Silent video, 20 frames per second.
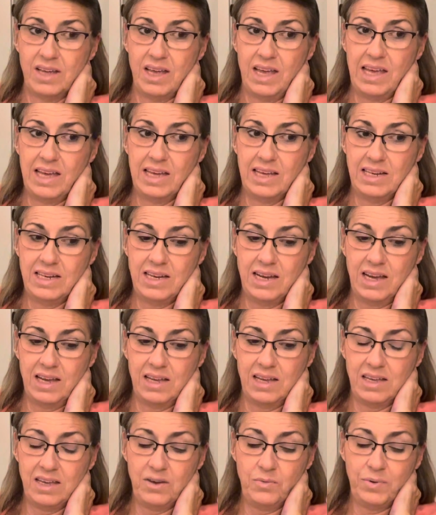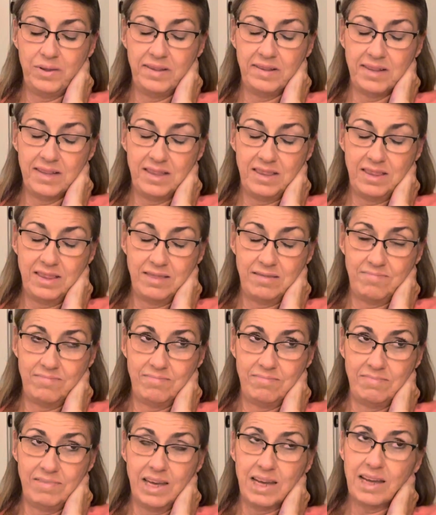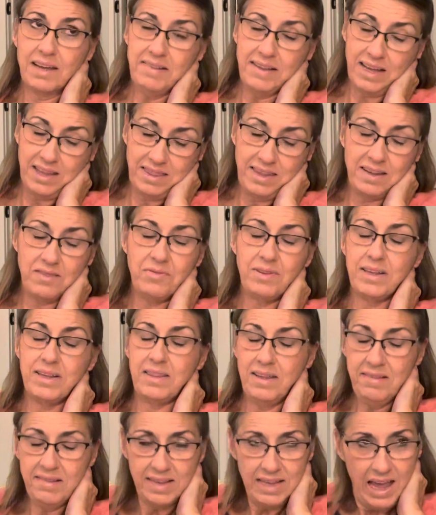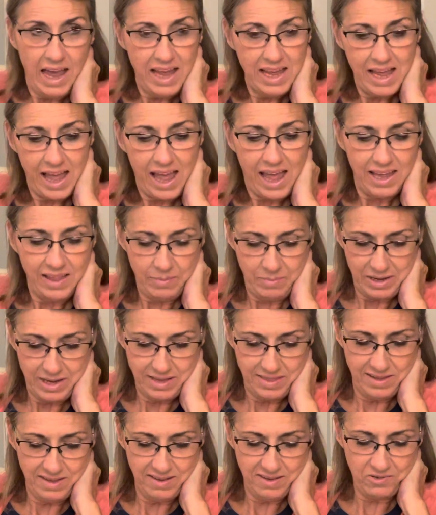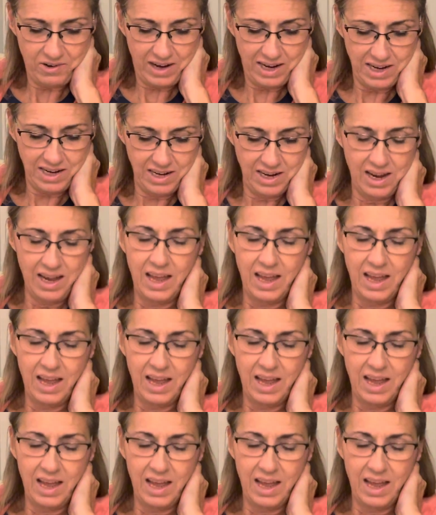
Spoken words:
And he was in, like I said, he was in the CIA. Let me get this right.